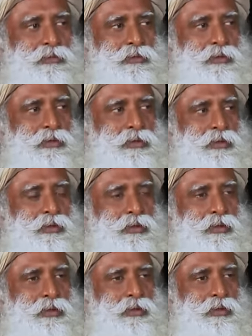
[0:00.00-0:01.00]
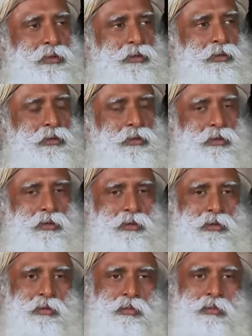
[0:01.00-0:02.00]

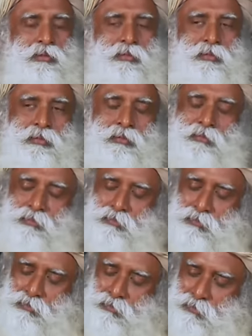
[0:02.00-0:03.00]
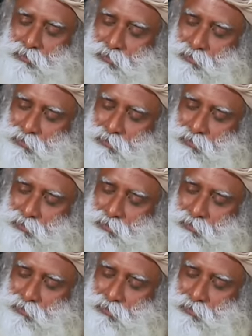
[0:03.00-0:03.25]
Nobody speaks.